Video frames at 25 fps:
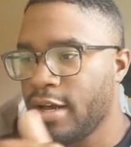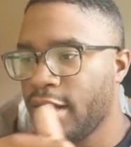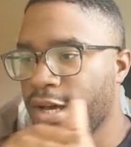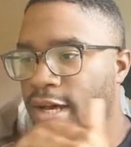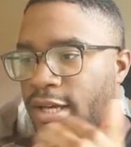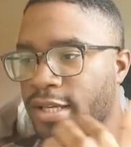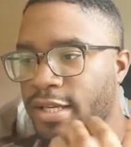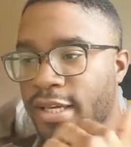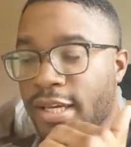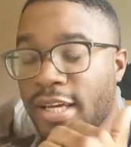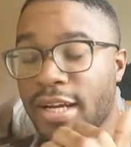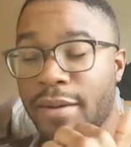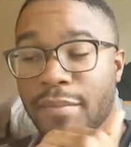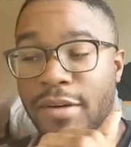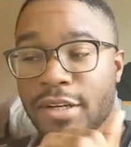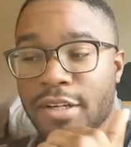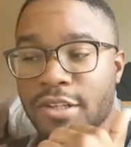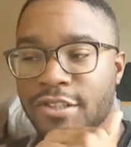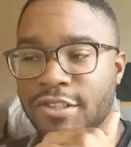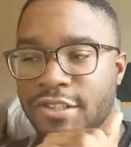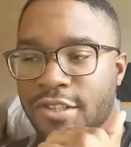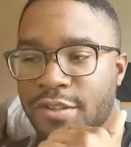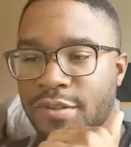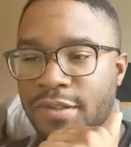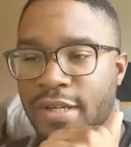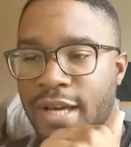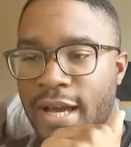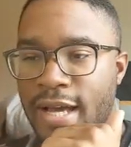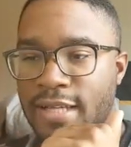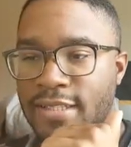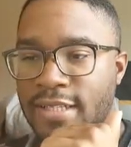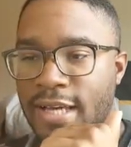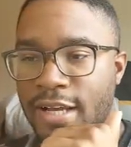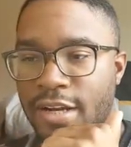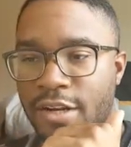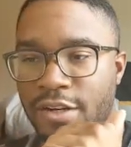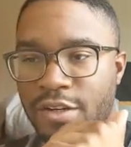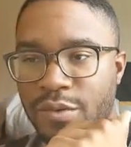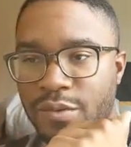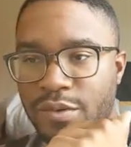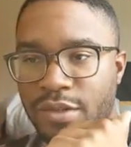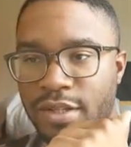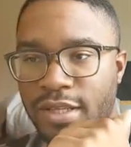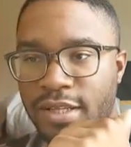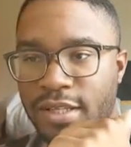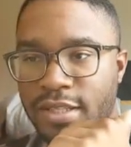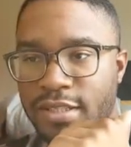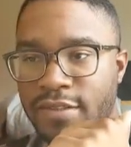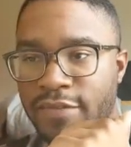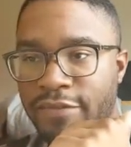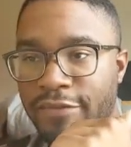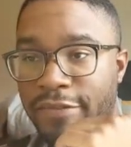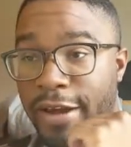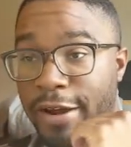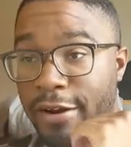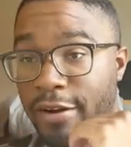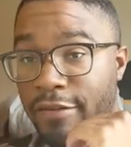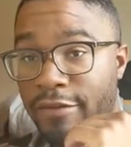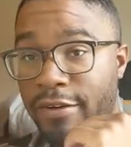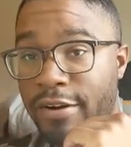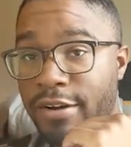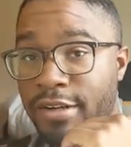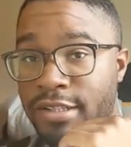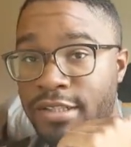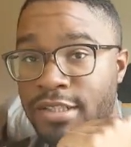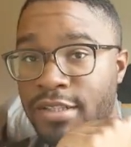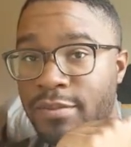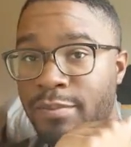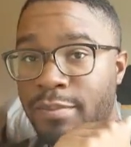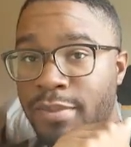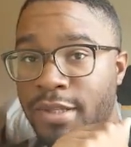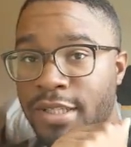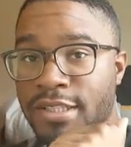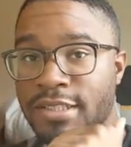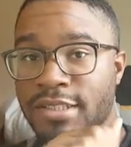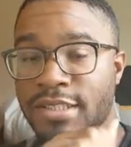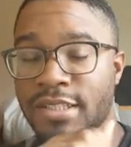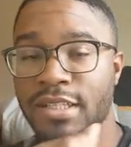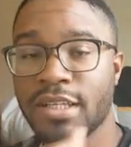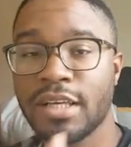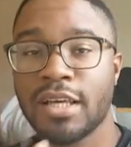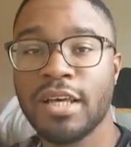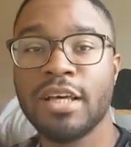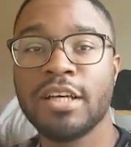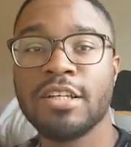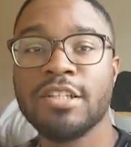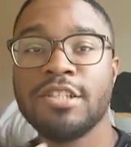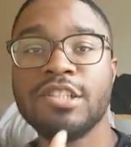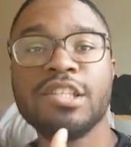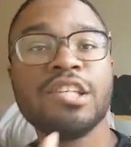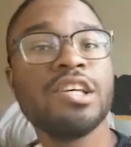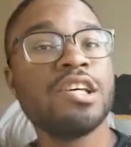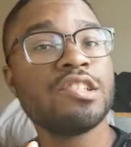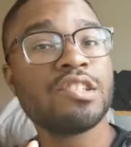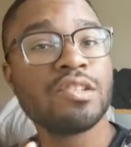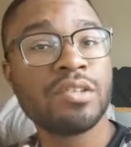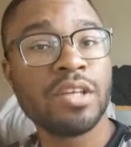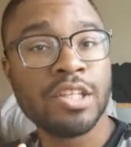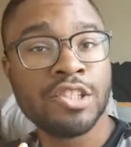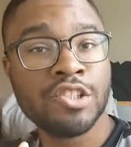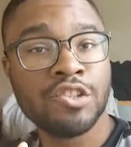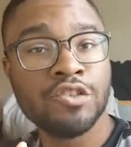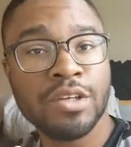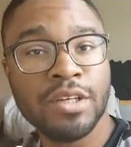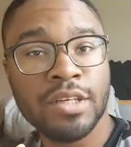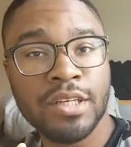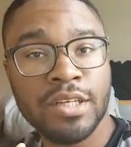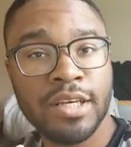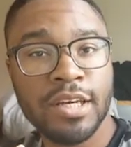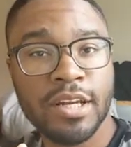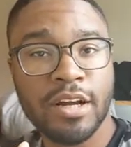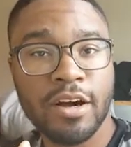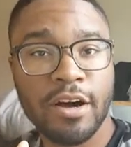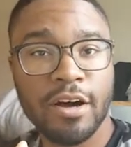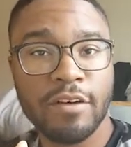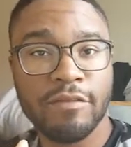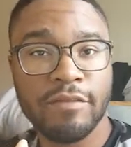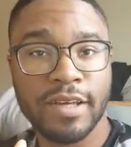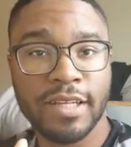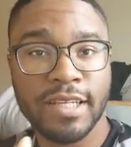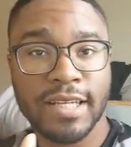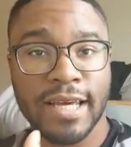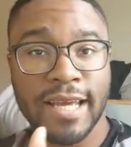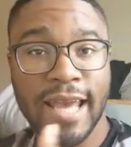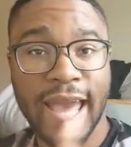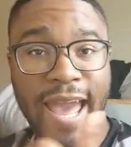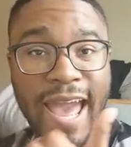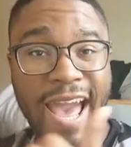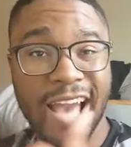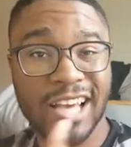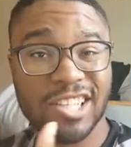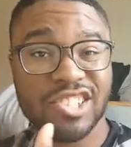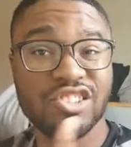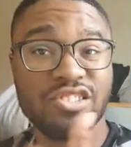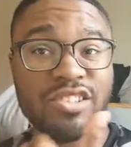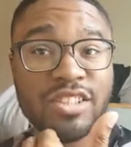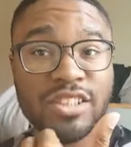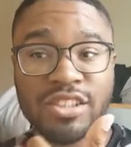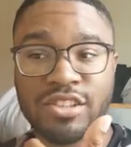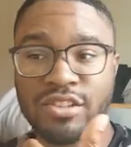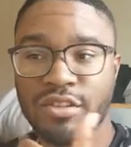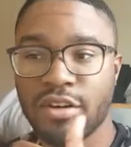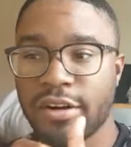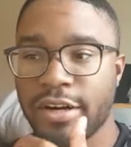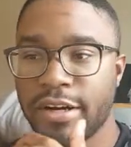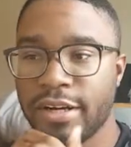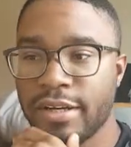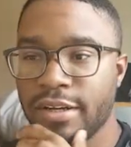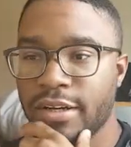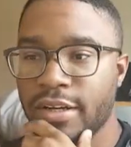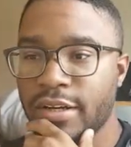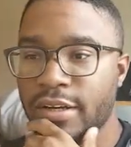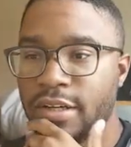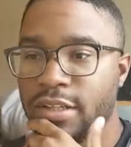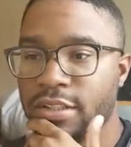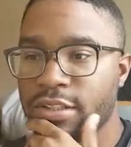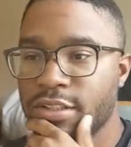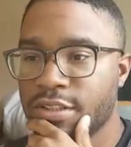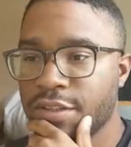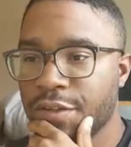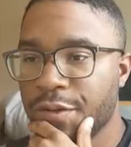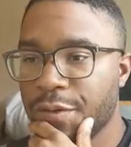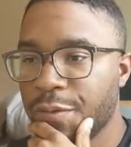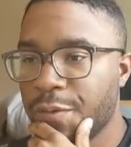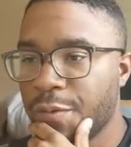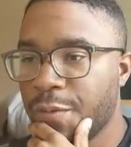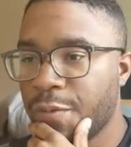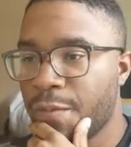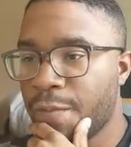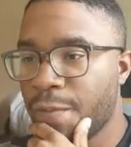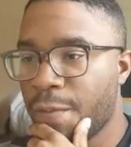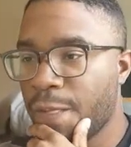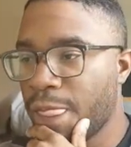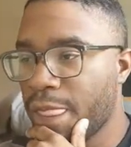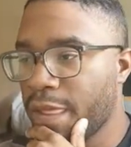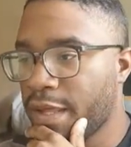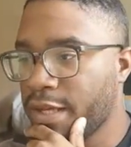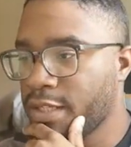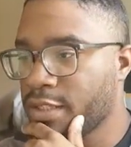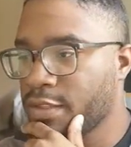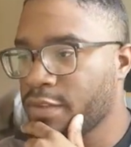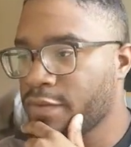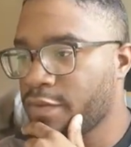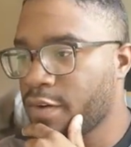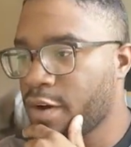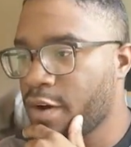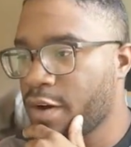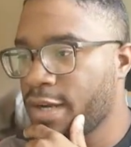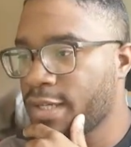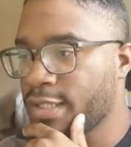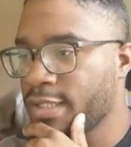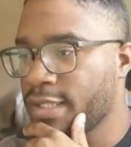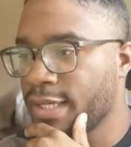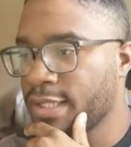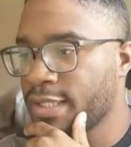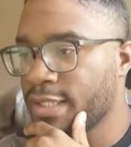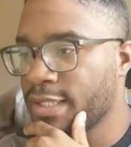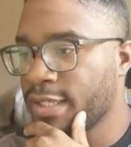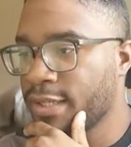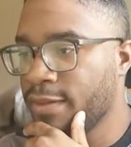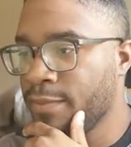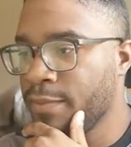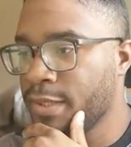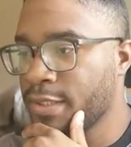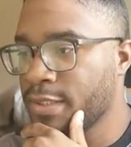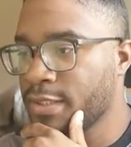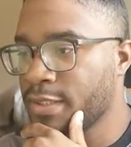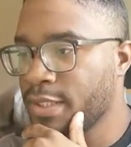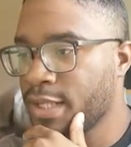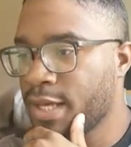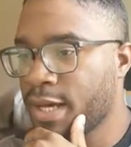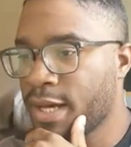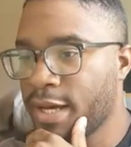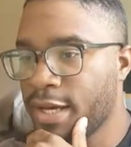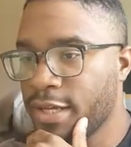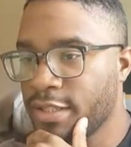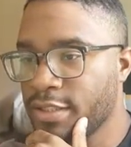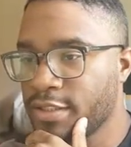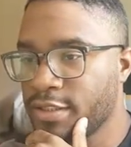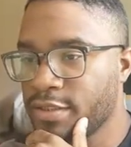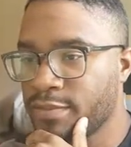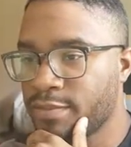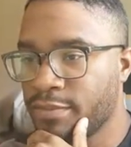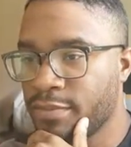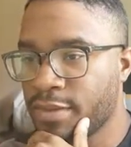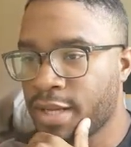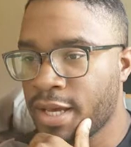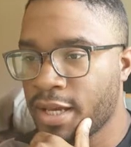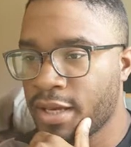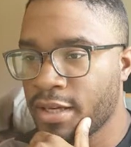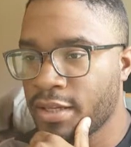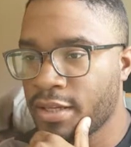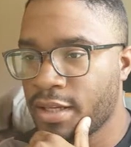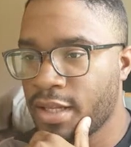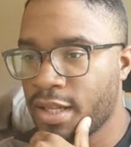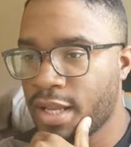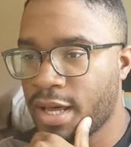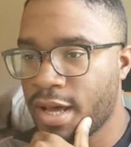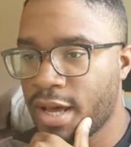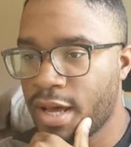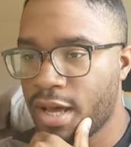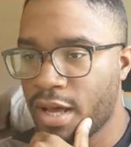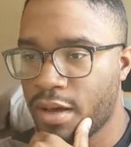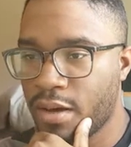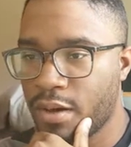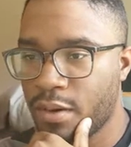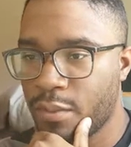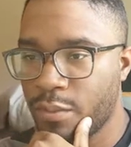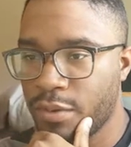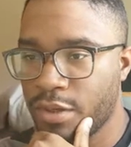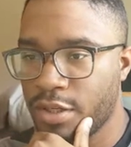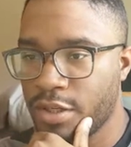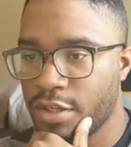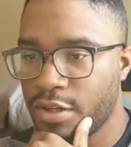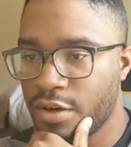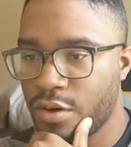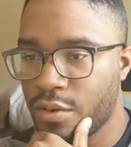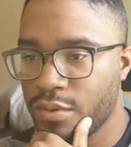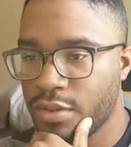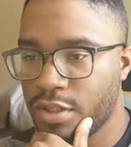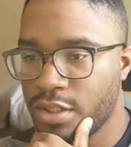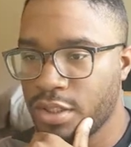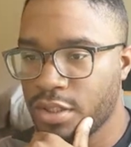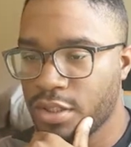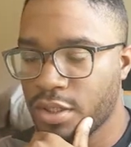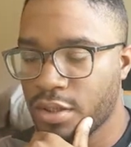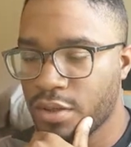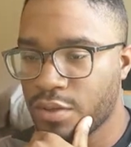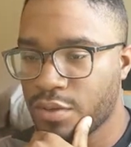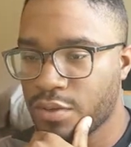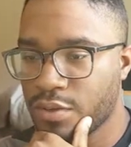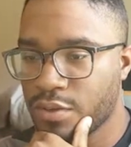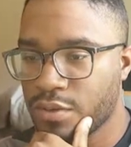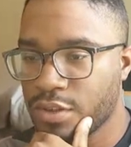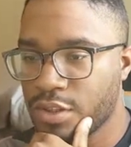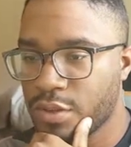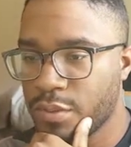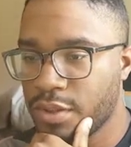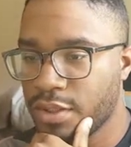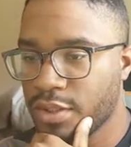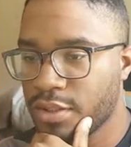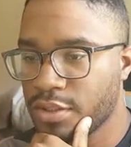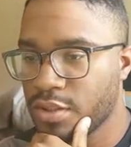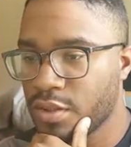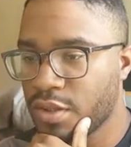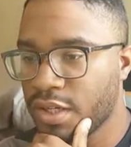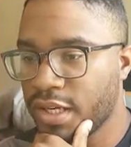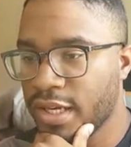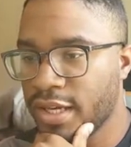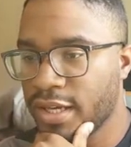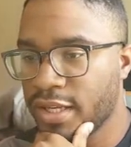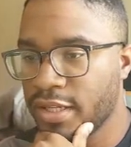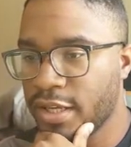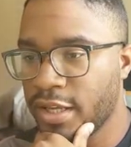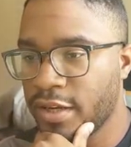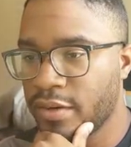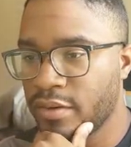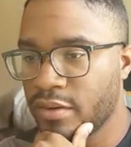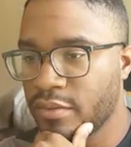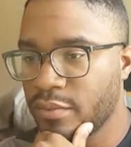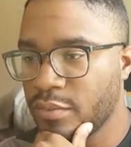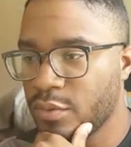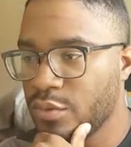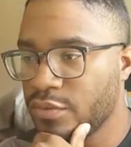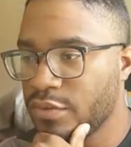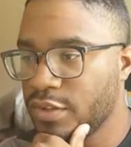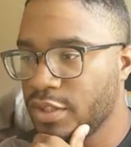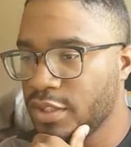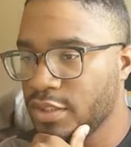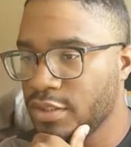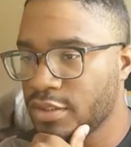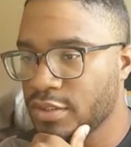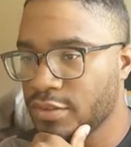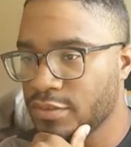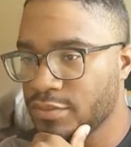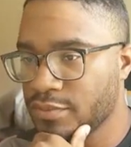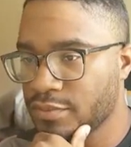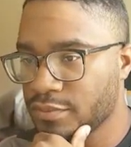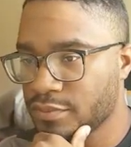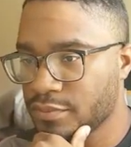Again, I'm going to show you guys how to do things very, very simplistic, just so that you can get off and like actually start. So as far as like the image slides, I'm not gonna lie, we don't need those, so we can just go ahead and remove this.